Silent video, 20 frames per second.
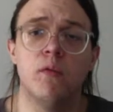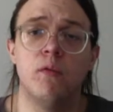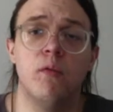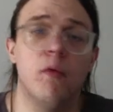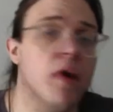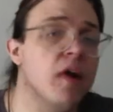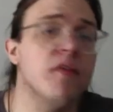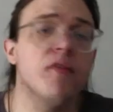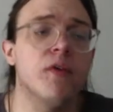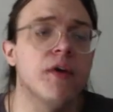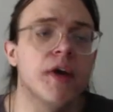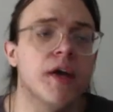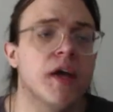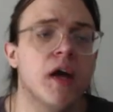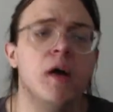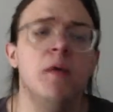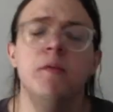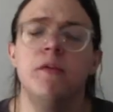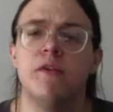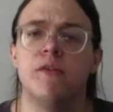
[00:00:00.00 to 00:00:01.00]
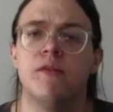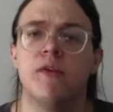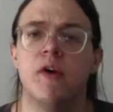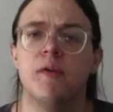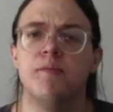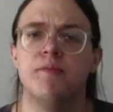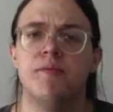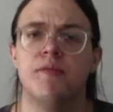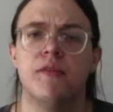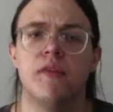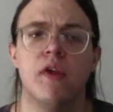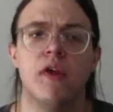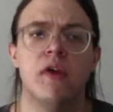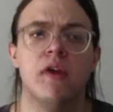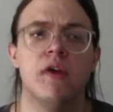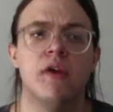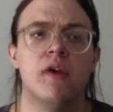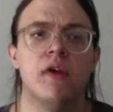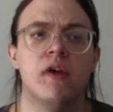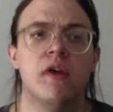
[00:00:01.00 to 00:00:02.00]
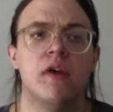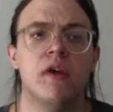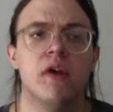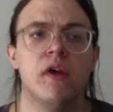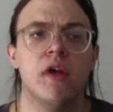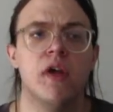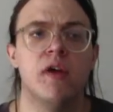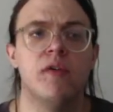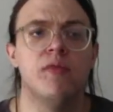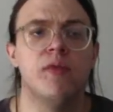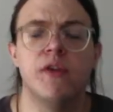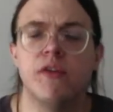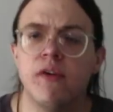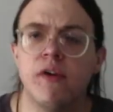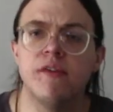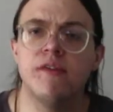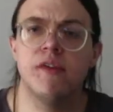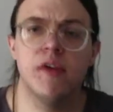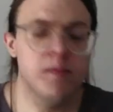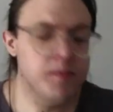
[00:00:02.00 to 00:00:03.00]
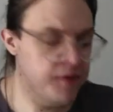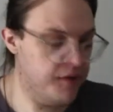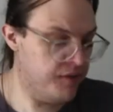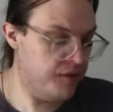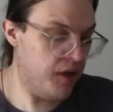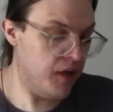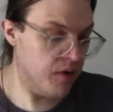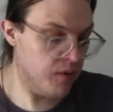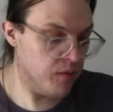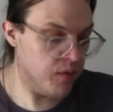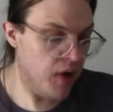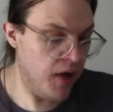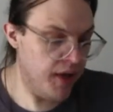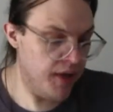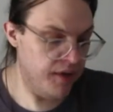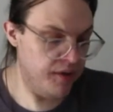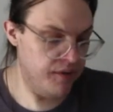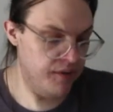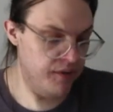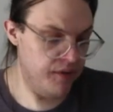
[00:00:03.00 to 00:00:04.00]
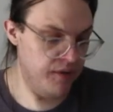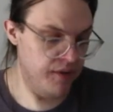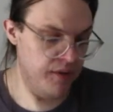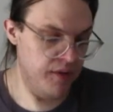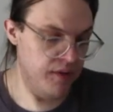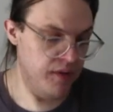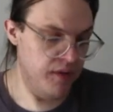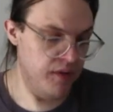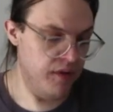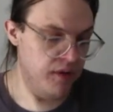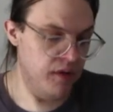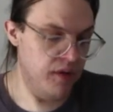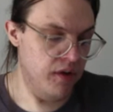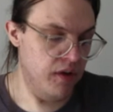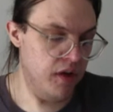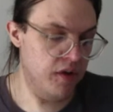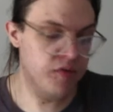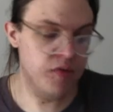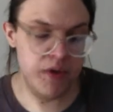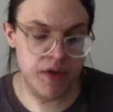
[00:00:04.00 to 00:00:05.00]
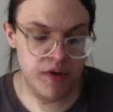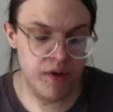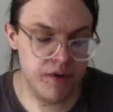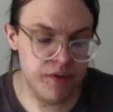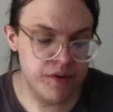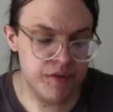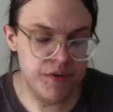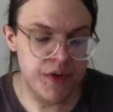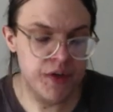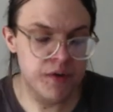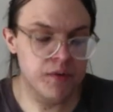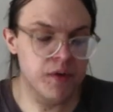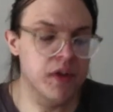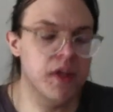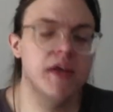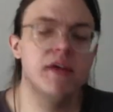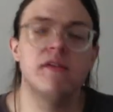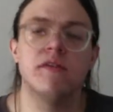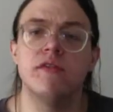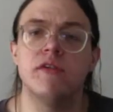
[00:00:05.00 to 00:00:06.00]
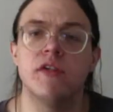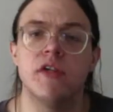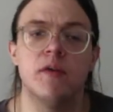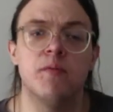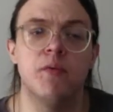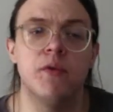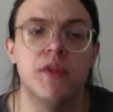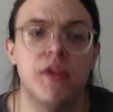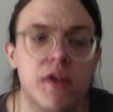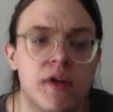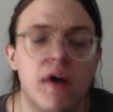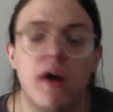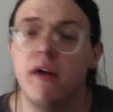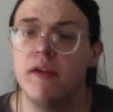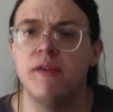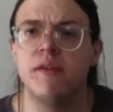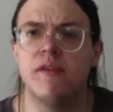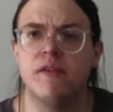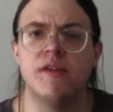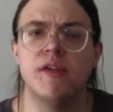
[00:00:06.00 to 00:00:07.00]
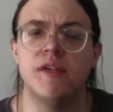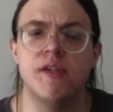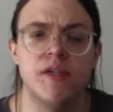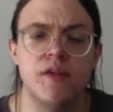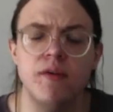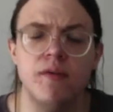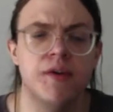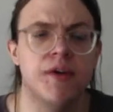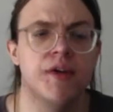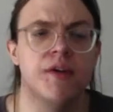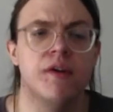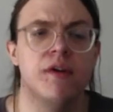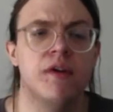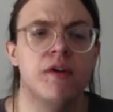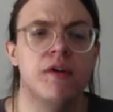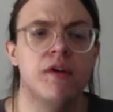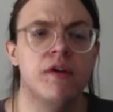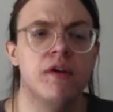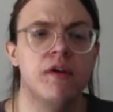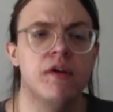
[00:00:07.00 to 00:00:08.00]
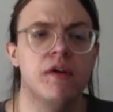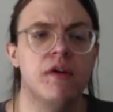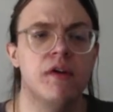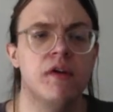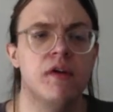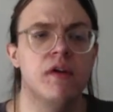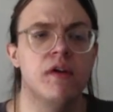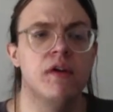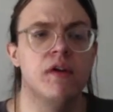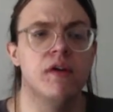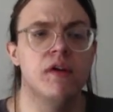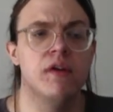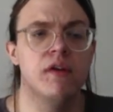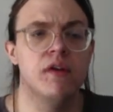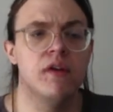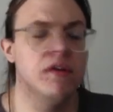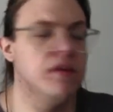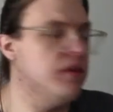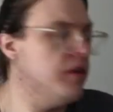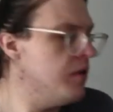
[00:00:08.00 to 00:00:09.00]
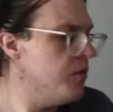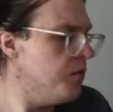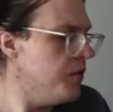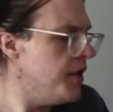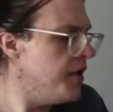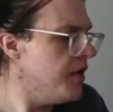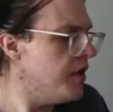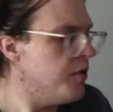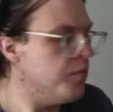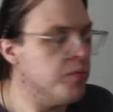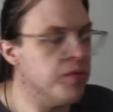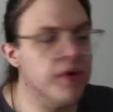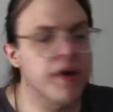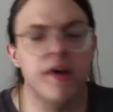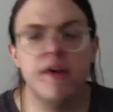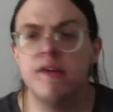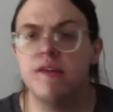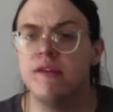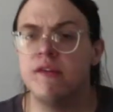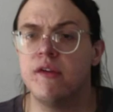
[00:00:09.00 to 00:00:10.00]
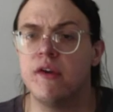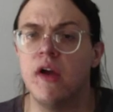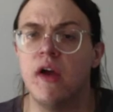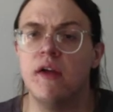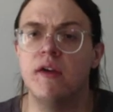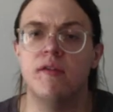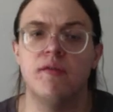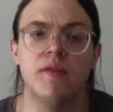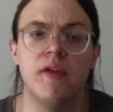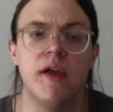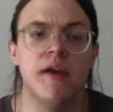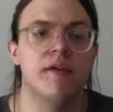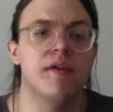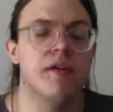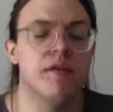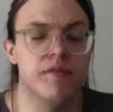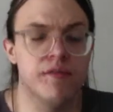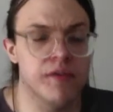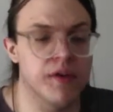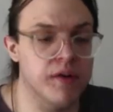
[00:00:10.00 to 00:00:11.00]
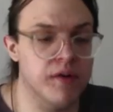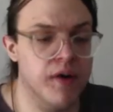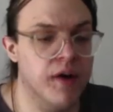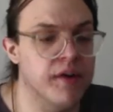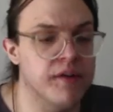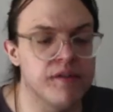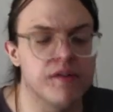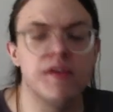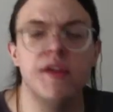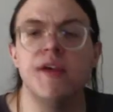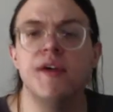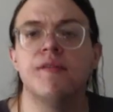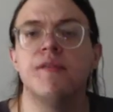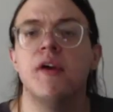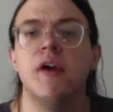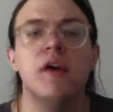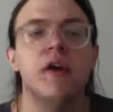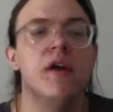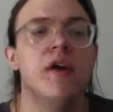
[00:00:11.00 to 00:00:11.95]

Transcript: wherever it comes from, if we trust him to set it right, if we cultivate a relationship with the God who sees to it, then we can embrace the kind of life that Christ lived